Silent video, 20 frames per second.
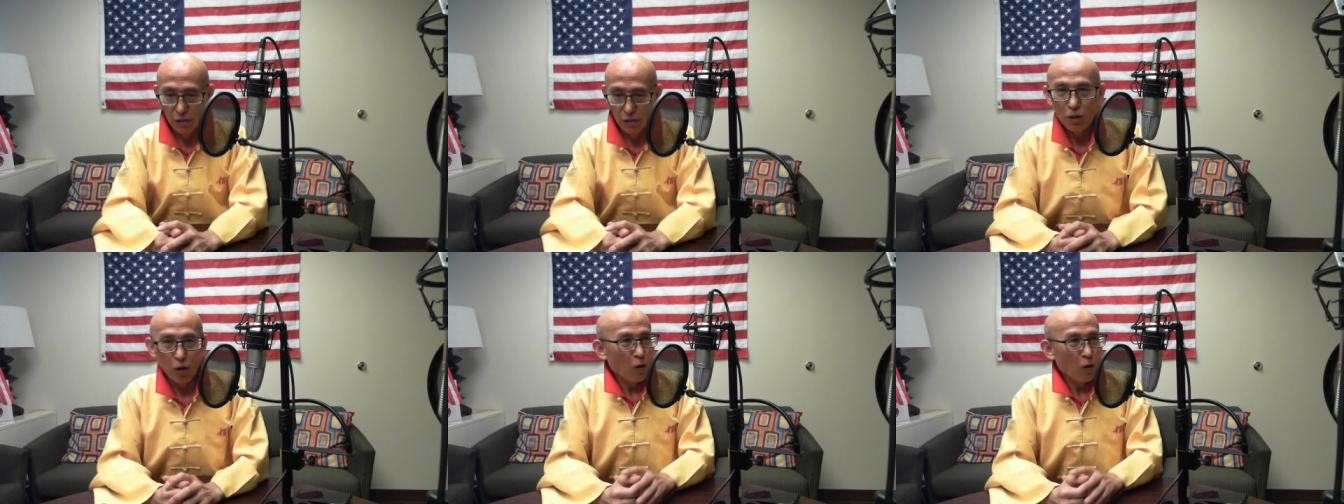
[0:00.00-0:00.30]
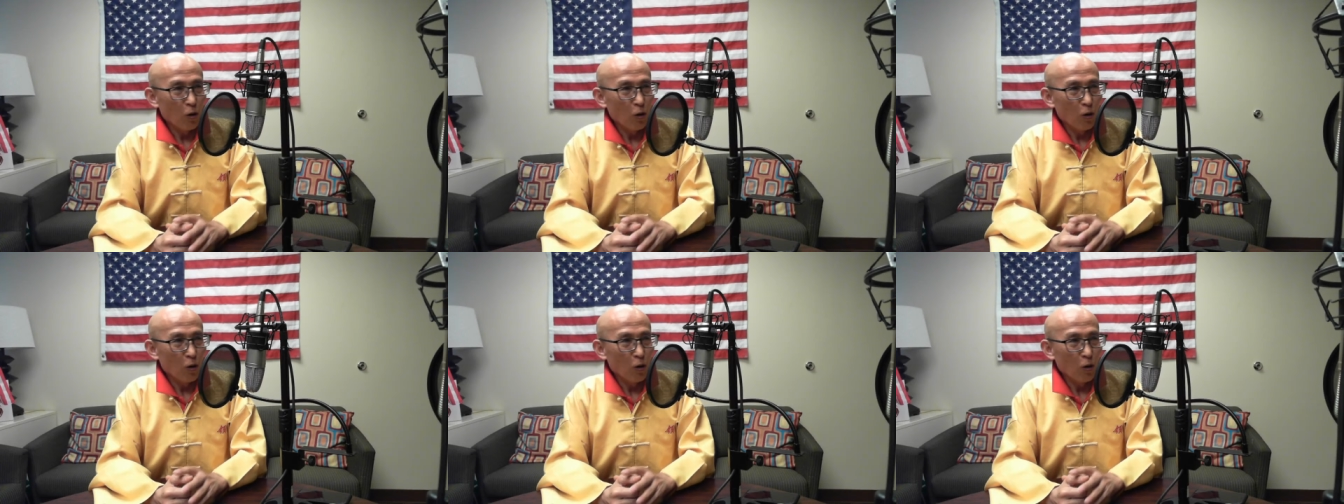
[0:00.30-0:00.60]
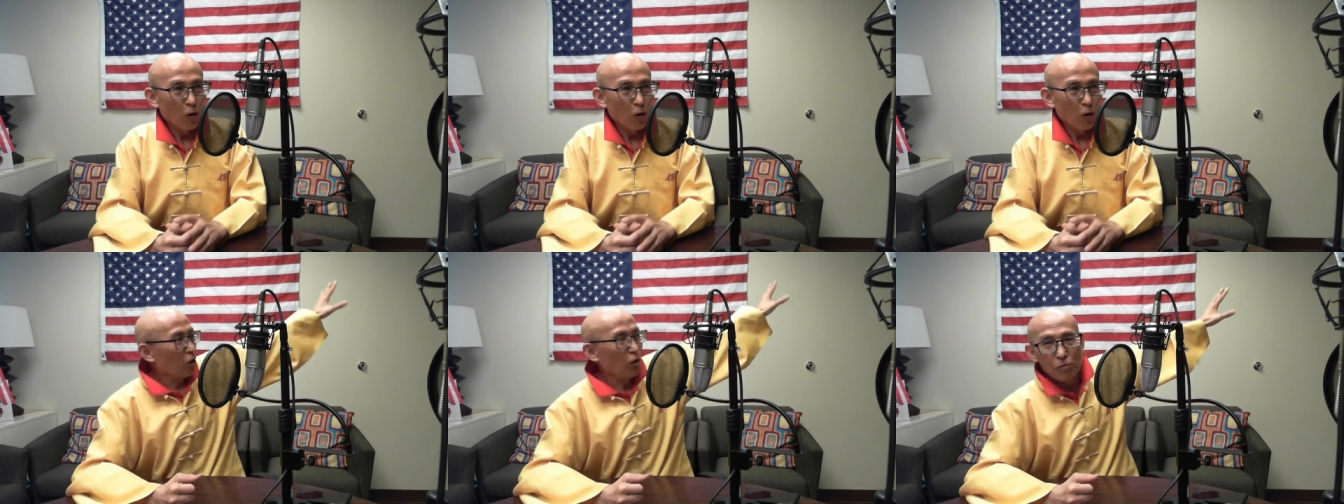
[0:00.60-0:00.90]
All she's
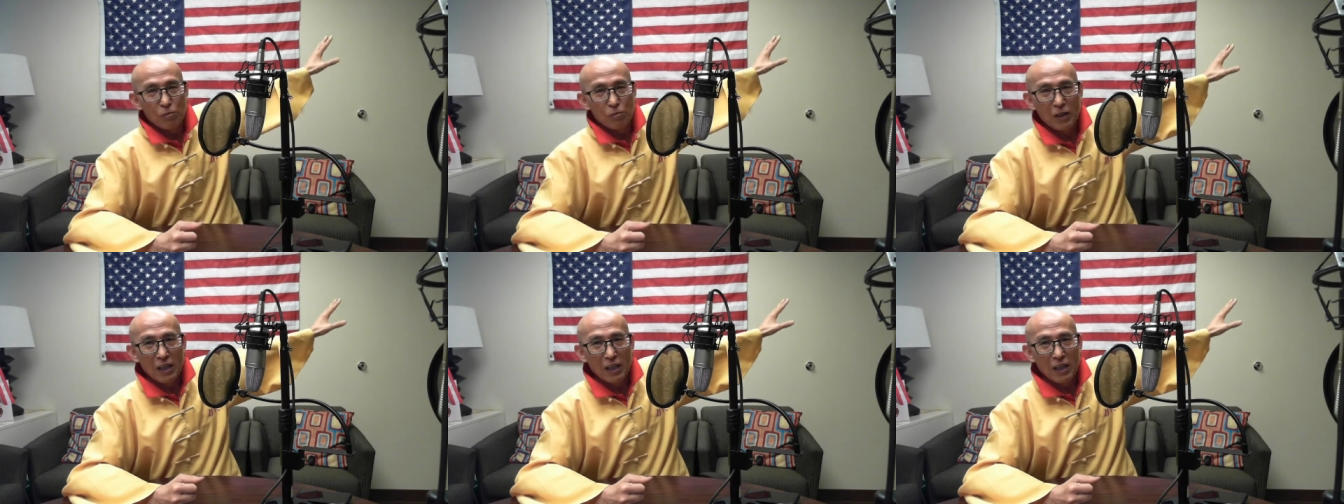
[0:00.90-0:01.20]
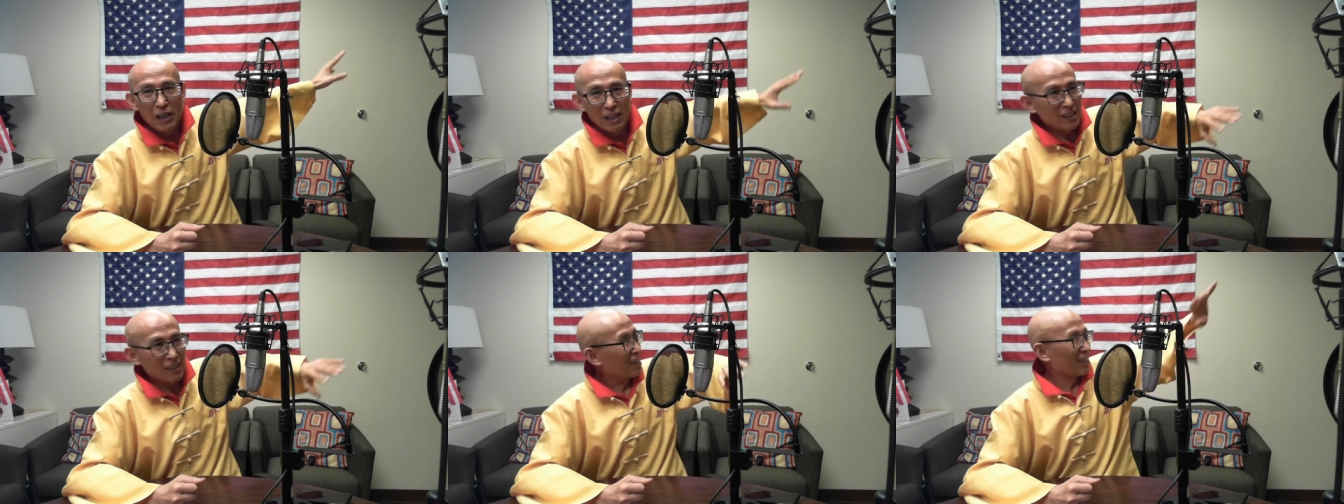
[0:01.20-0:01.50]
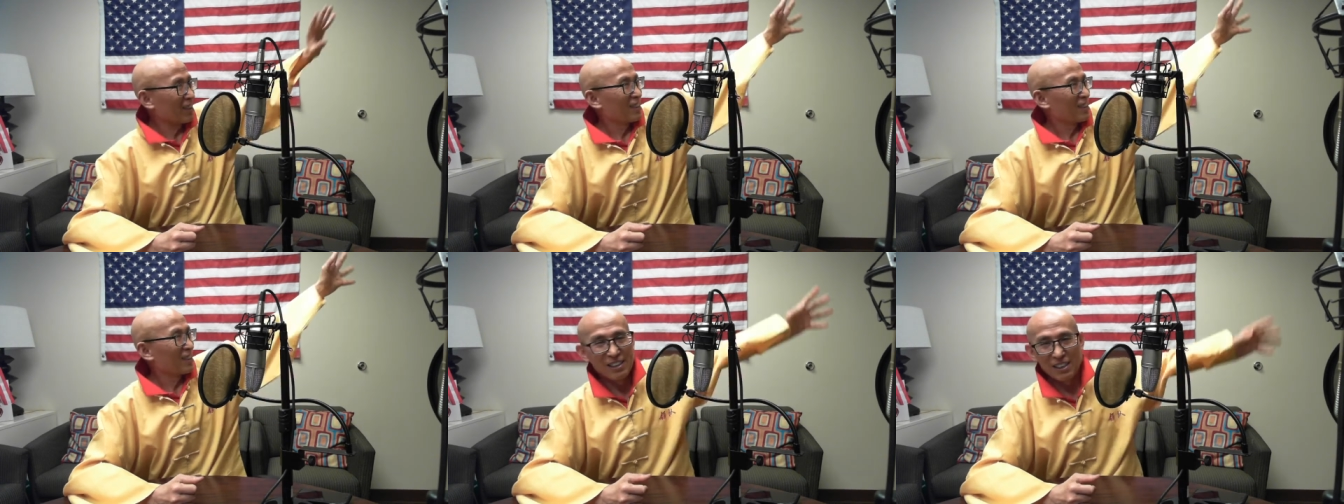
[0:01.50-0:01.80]
showing me is
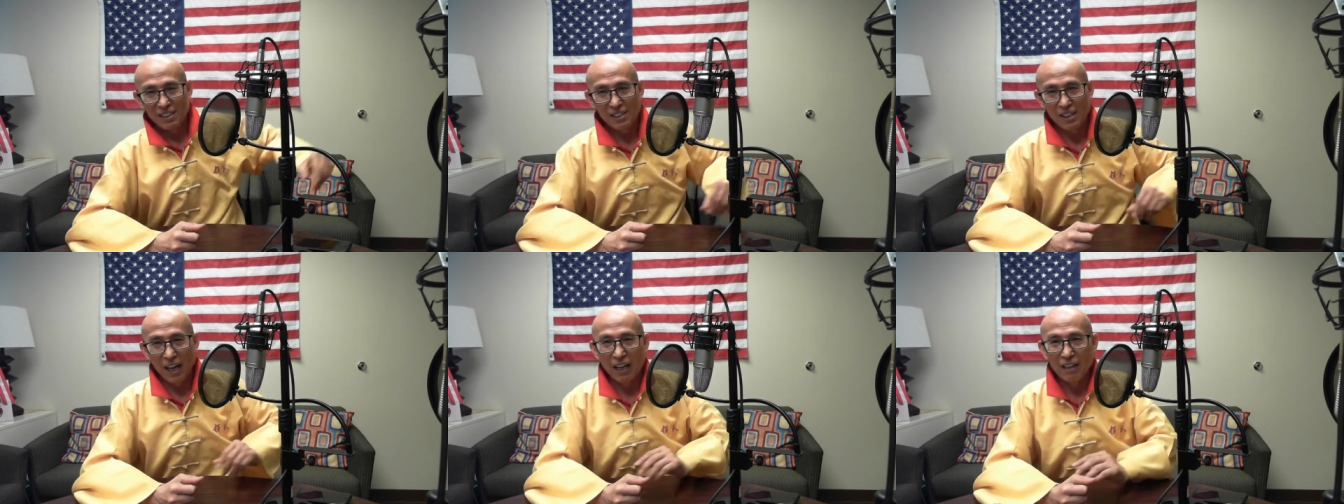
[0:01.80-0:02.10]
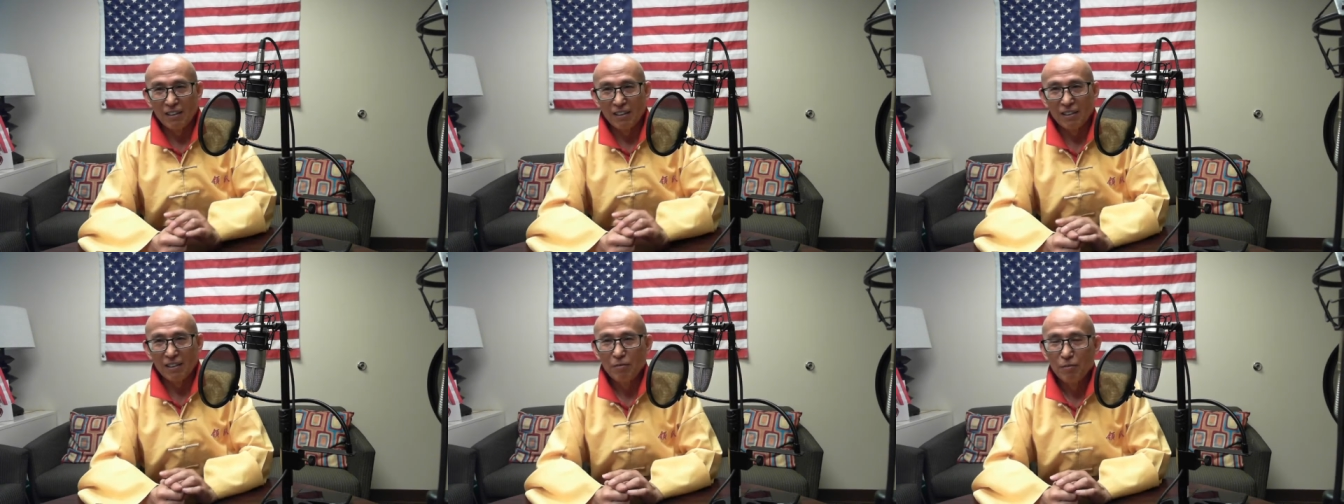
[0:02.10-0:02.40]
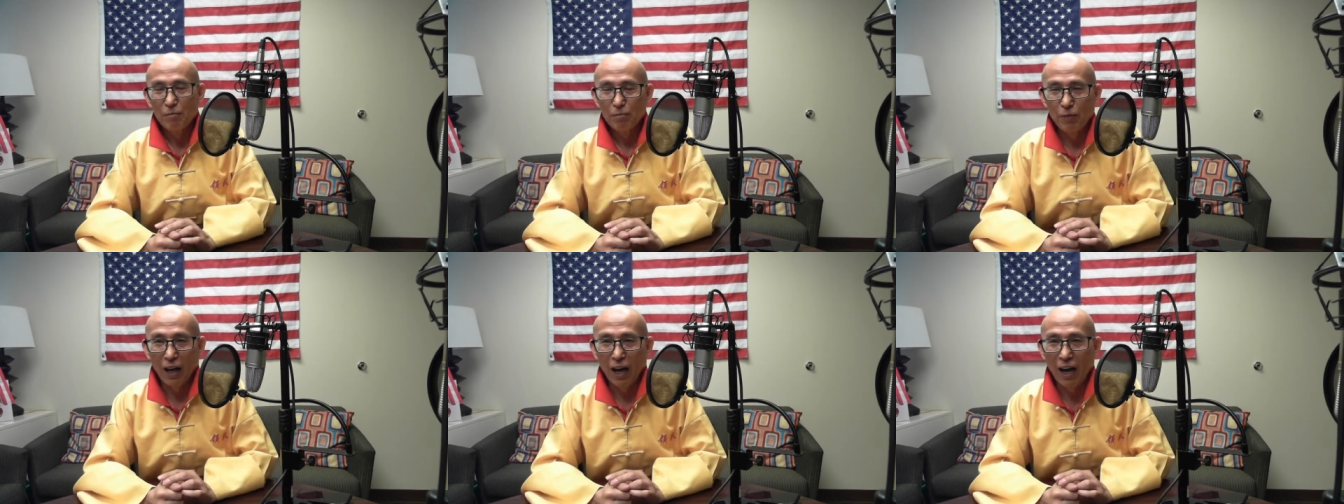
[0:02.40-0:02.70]
the sun
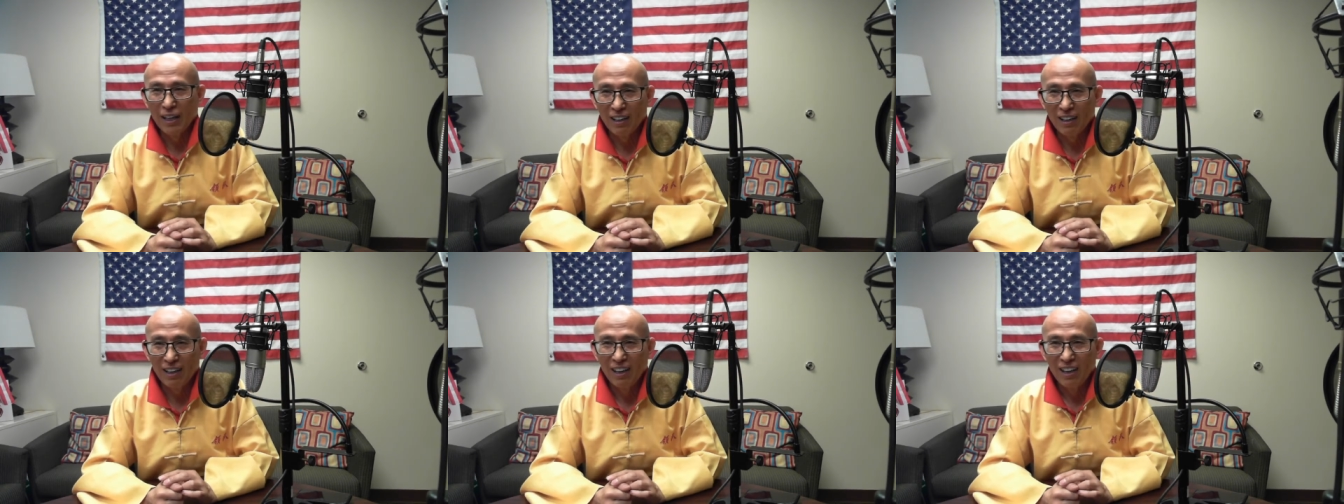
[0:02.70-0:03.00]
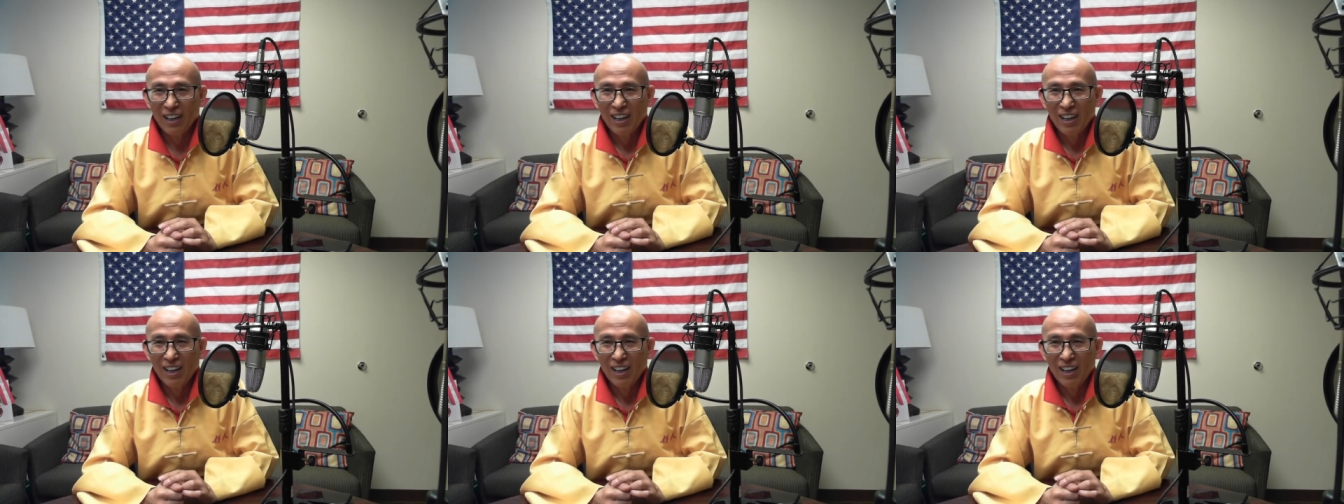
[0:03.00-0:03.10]
behind her,